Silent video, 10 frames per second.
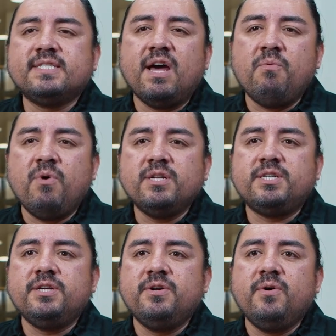that want
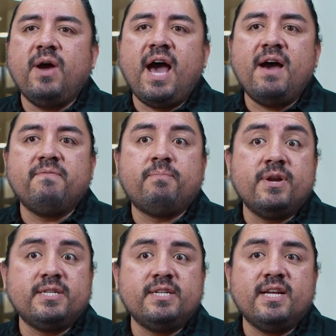to have
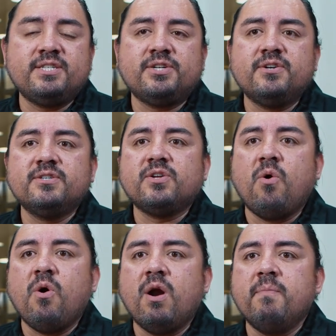printed dentures
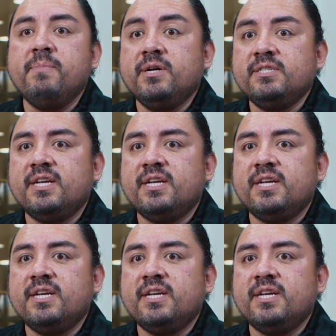or milled